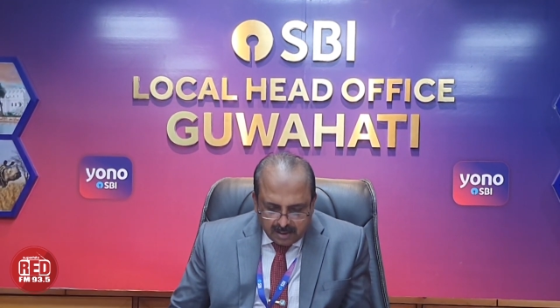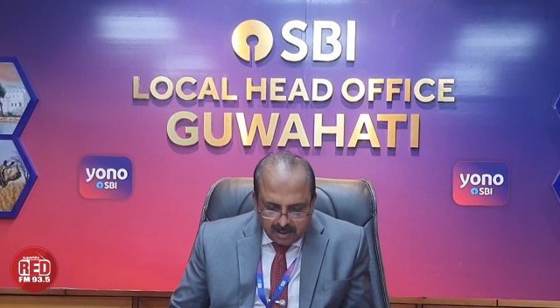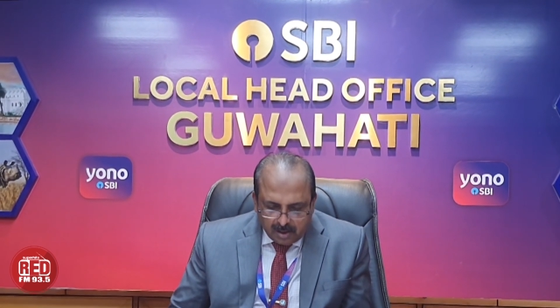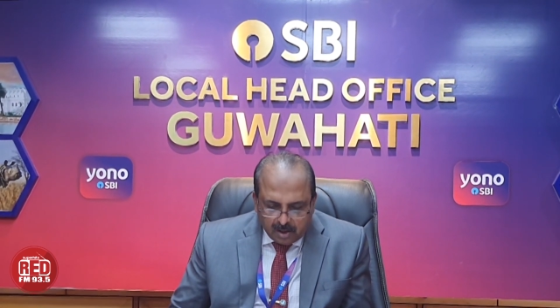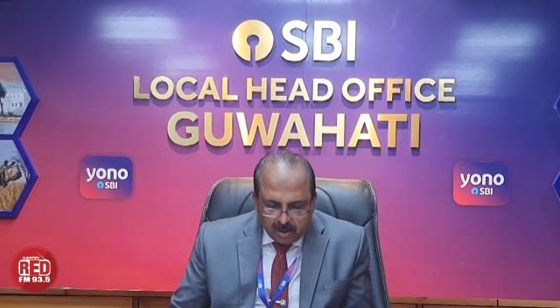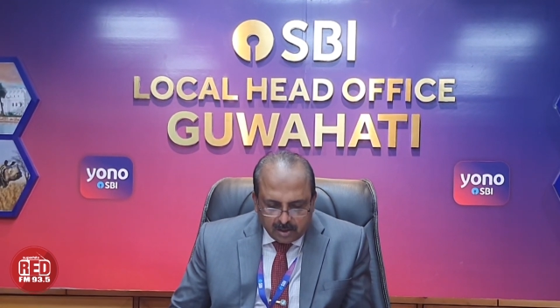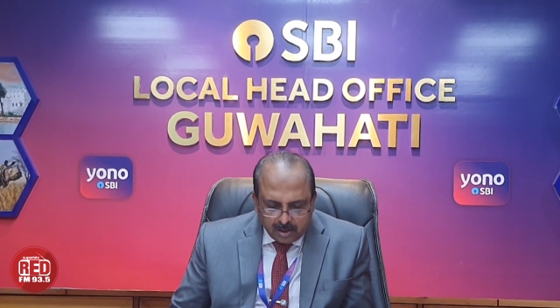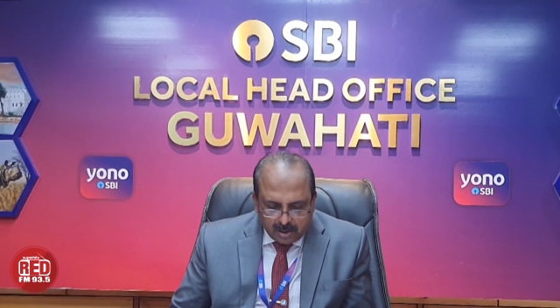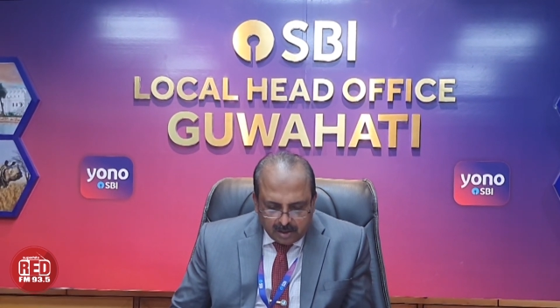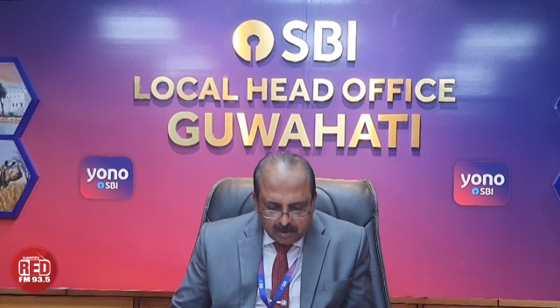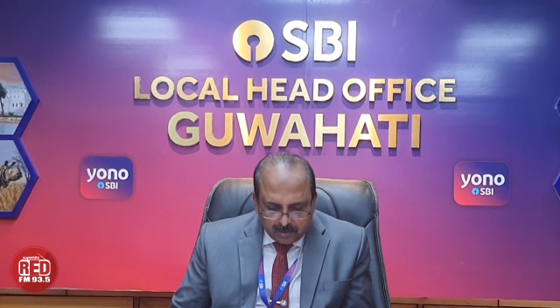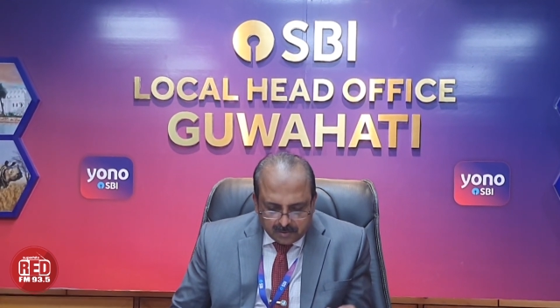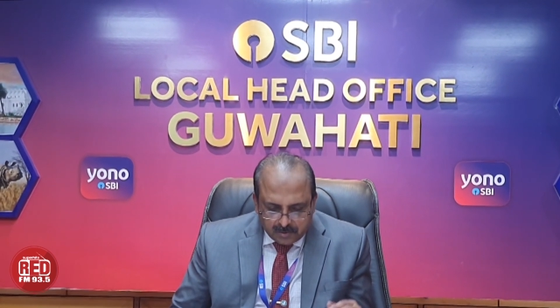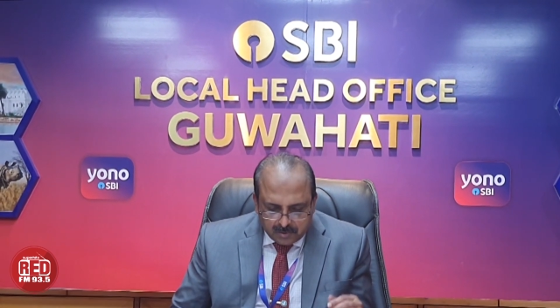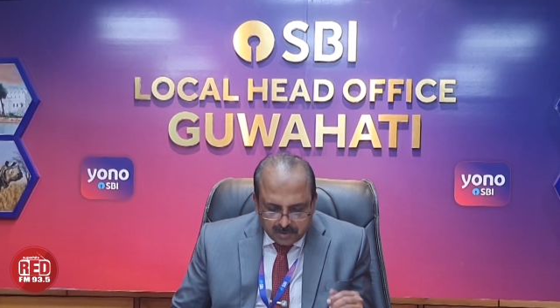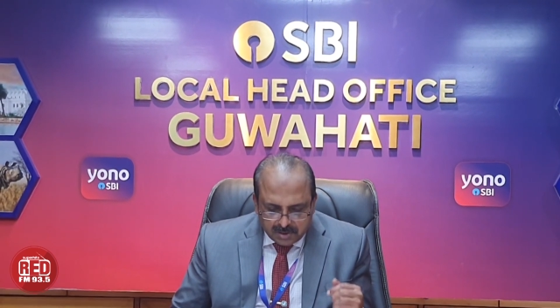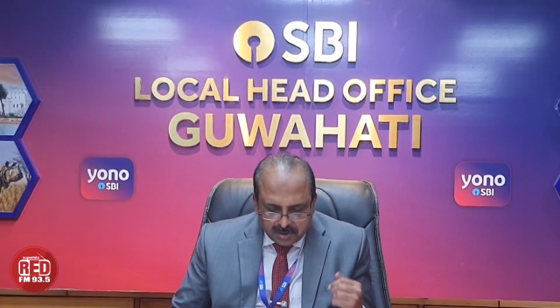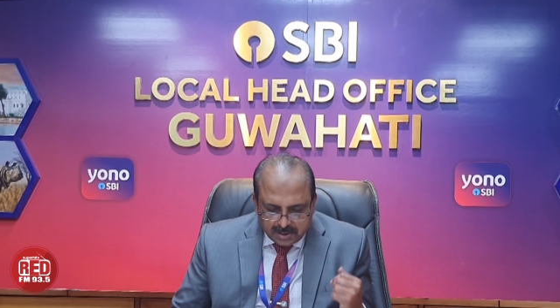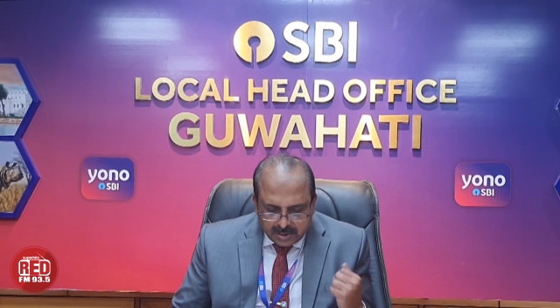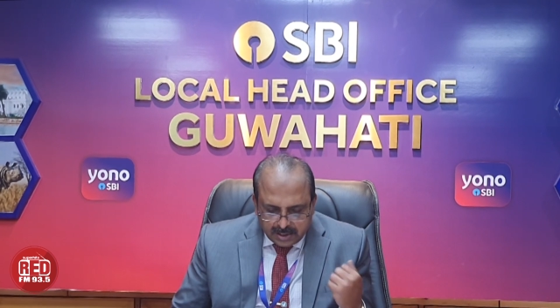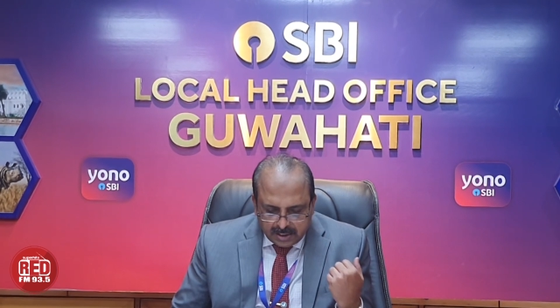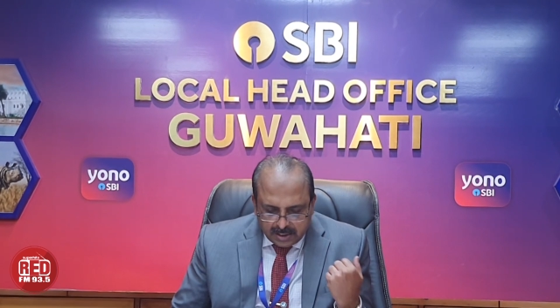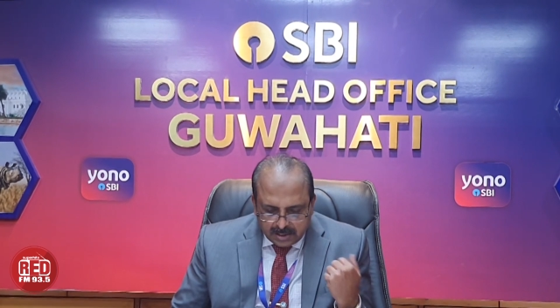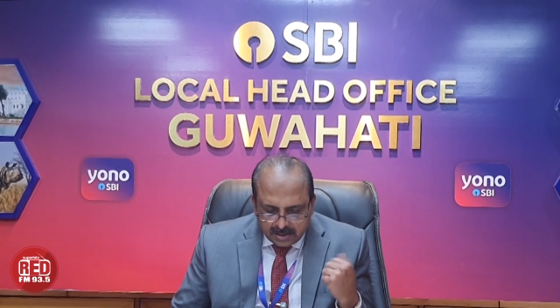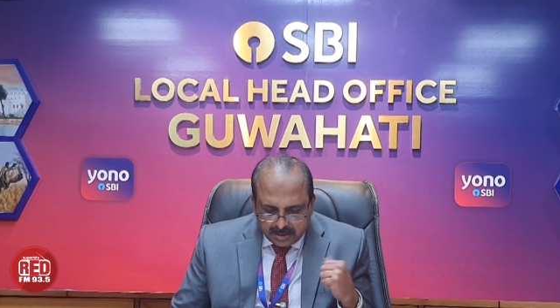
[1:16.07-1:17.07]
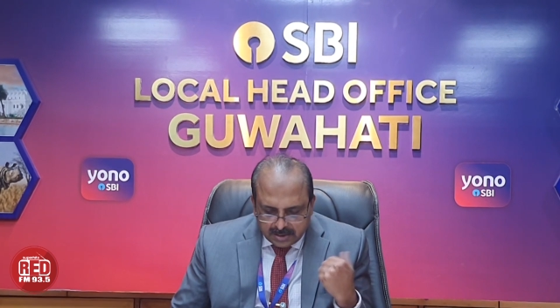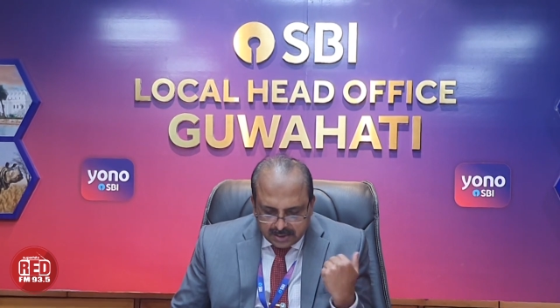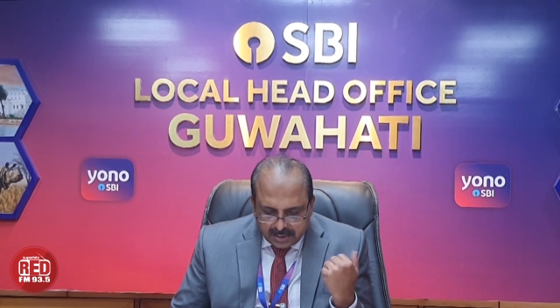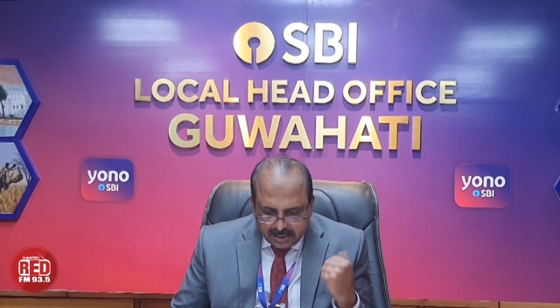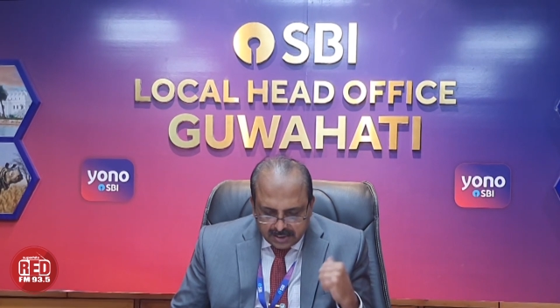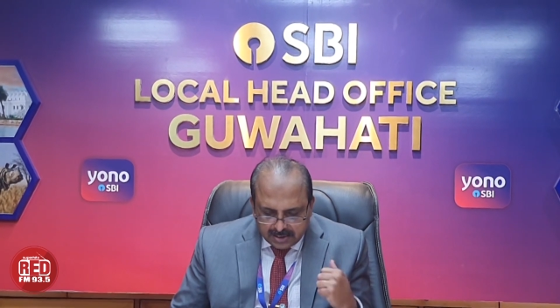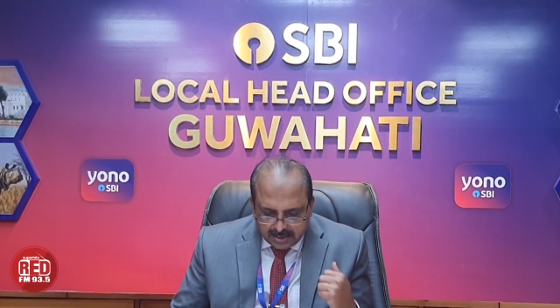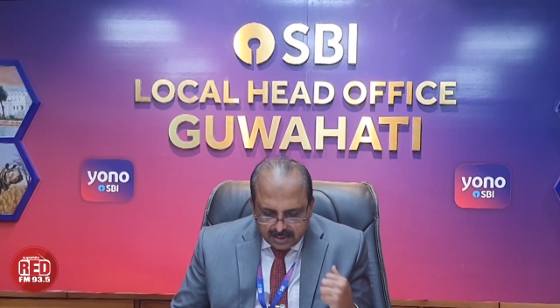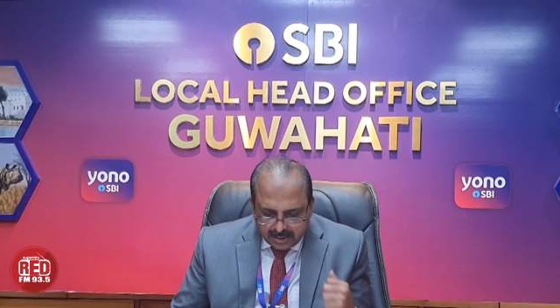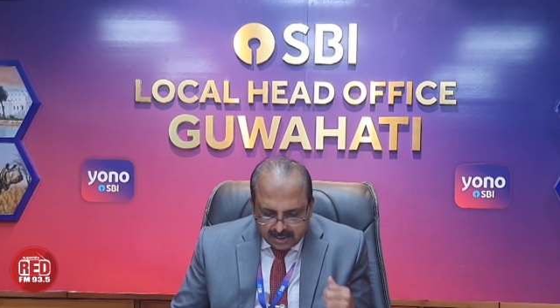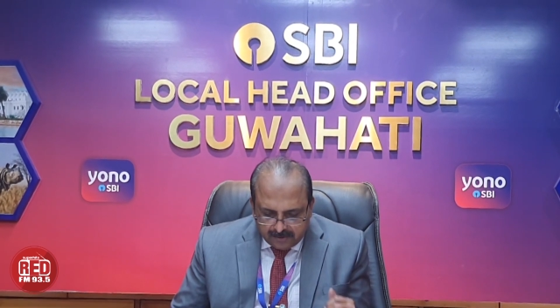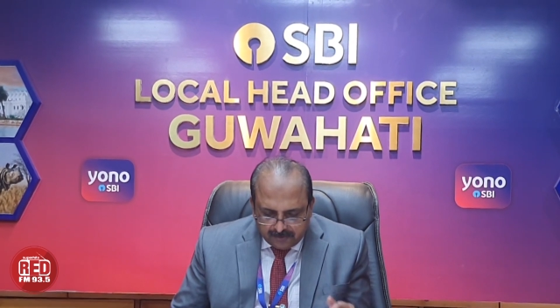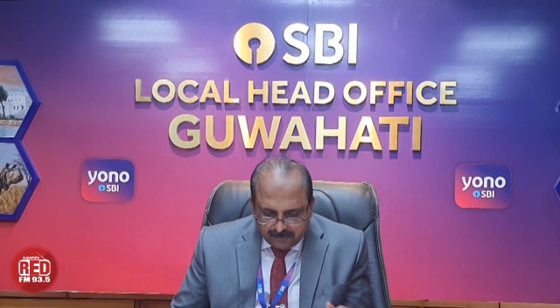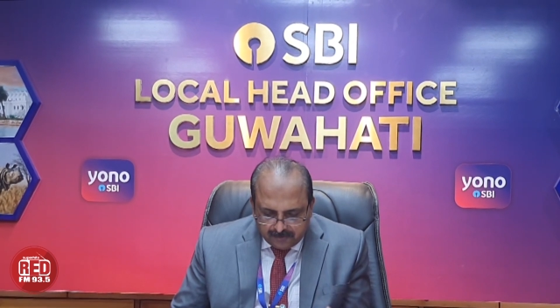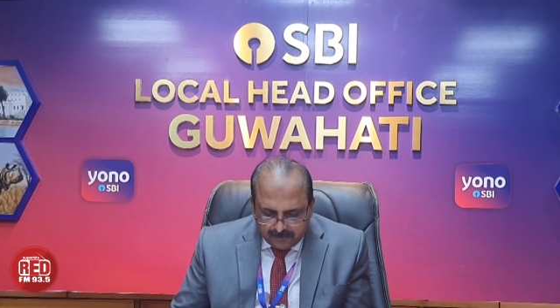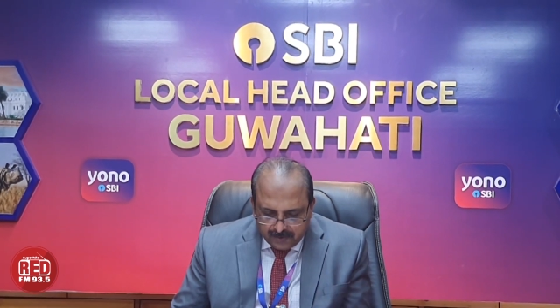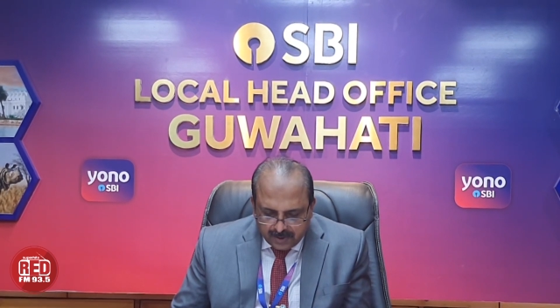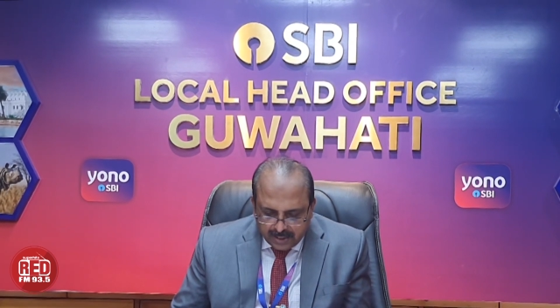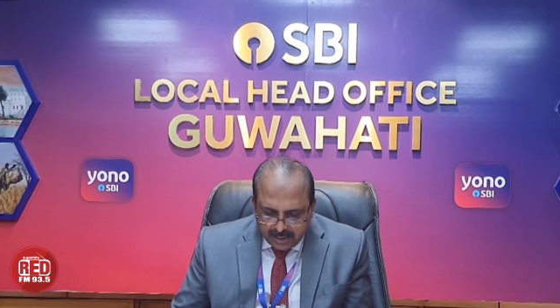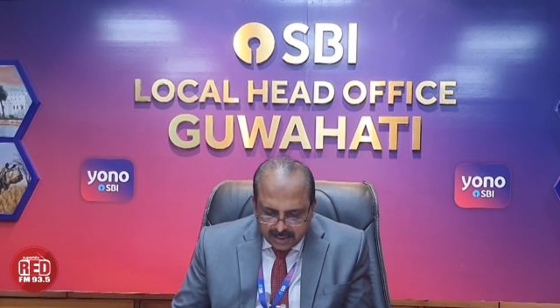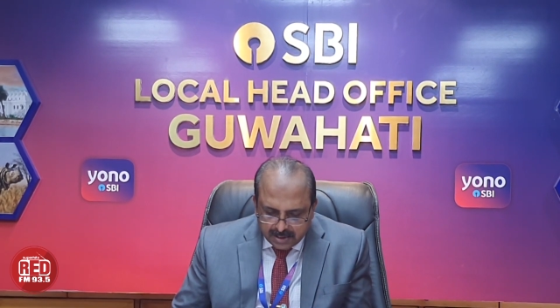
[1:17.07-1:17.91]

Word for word: on how to say stay safe,